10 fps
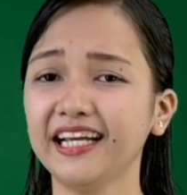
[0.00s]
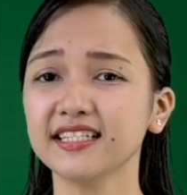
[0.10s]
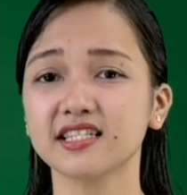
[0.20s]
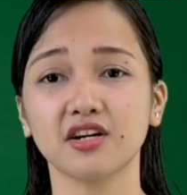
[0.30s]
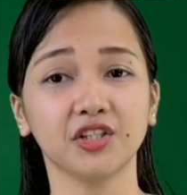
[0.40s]

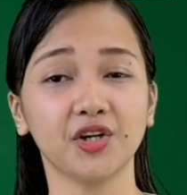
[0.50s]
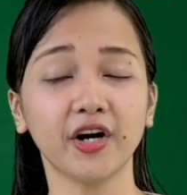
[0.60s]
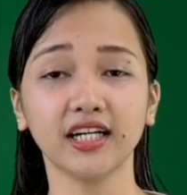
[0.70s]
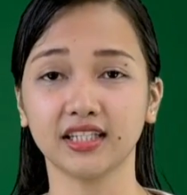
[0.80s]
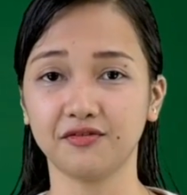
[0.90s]
Based on
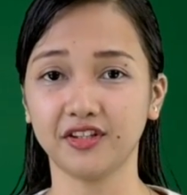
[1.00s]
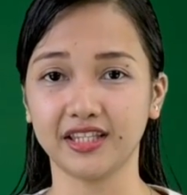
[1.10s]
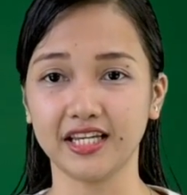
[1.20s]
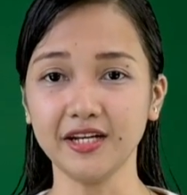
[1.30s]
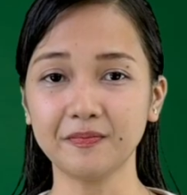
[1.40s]
your
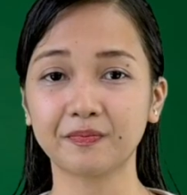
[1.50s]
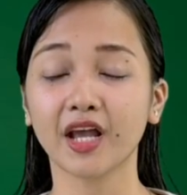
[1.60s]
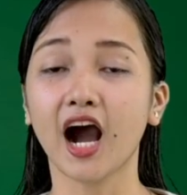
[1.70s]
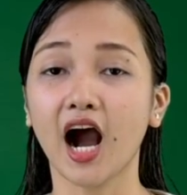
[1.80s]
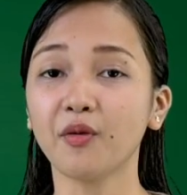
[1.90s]
activity,
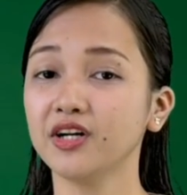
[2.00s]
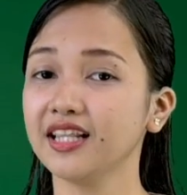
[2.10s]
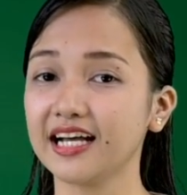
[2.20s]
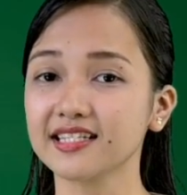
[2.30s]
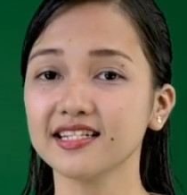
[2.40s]

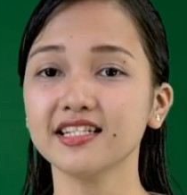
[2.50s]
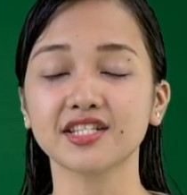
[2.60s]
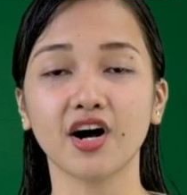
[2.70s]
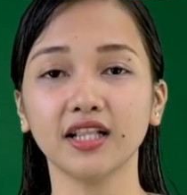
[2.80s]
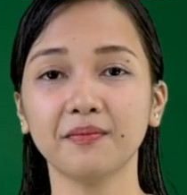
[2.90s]
our lesson
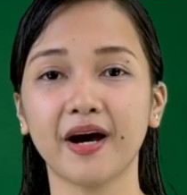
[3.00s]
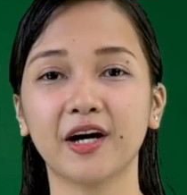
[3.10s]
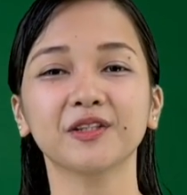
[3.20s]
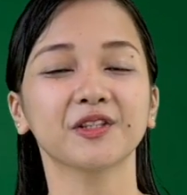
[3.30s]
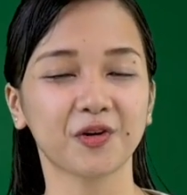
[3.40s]
is all
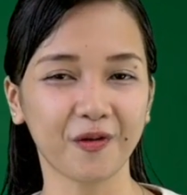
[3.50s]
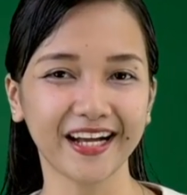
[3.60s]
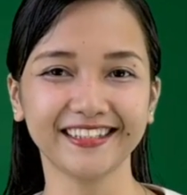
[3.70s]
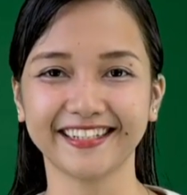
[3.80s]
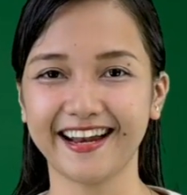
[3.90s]
about
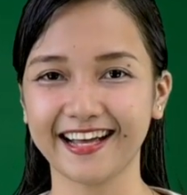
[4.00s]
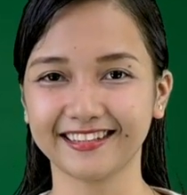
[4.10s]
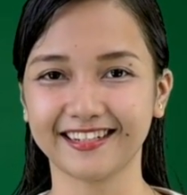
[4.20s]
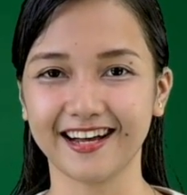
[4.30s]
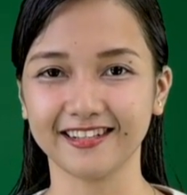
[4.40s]

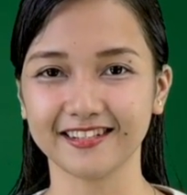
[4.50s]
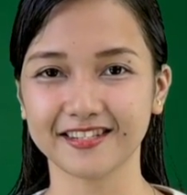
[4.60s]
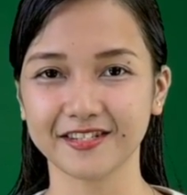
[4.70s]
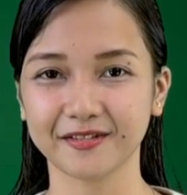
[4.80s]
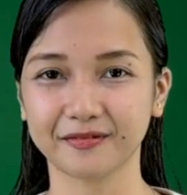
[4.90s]

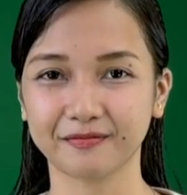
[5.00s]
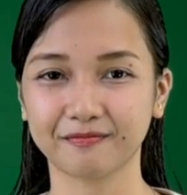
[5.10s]
quadrilaterals.